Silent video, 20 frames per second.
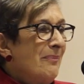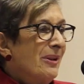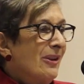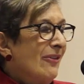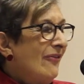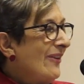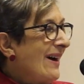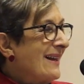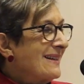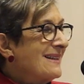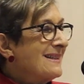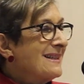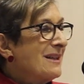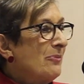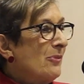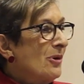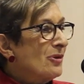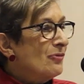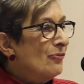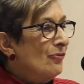But the fact is
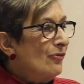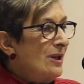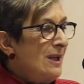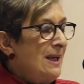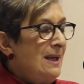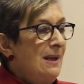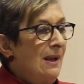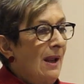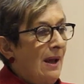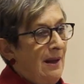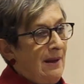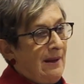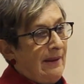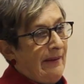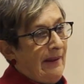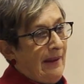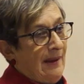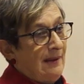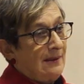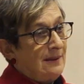it wasn't really like
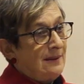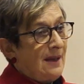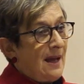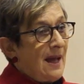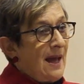that.